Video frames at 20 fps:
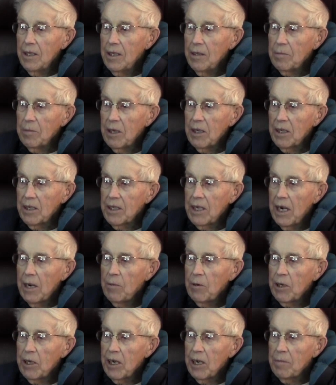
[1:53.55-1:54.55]
And by the
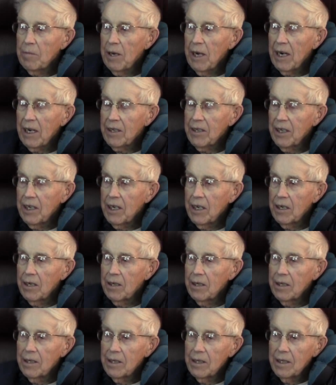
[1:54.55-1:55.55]
time we got back
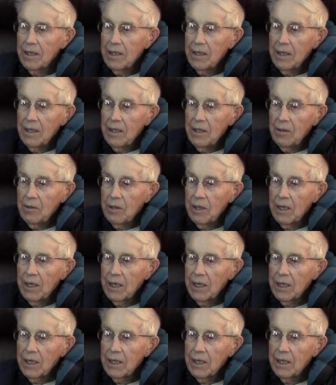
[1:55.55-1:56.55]
there,
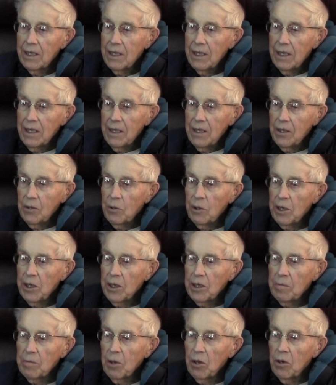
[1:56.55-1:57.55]
why, the
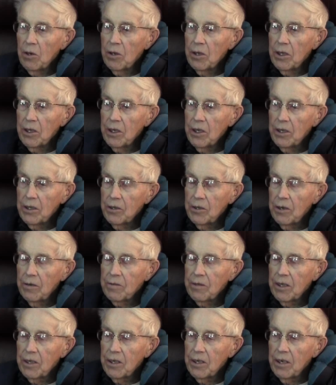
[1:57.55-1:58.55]
wind had blown and then
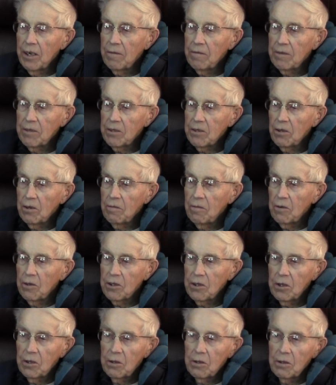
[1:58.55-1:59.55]
drifted enough and so
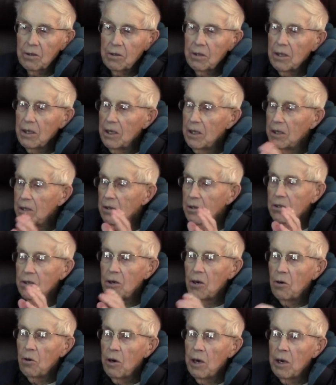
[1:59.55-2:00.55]
forth, so there was
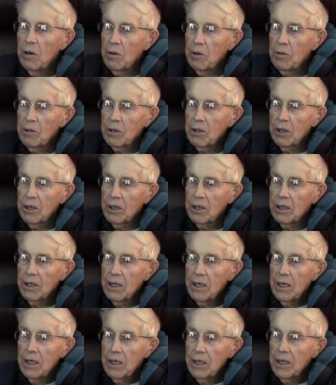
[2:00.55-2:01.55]
no way we were going to
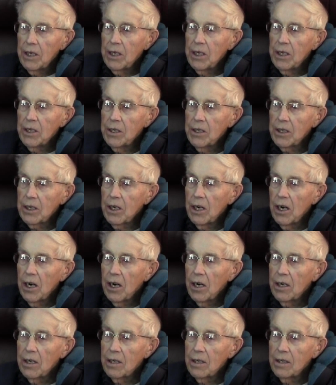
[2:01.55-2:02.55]
get into the
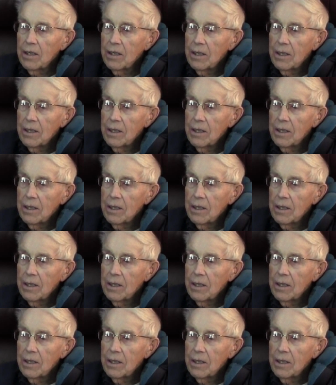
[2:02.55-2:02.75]
car.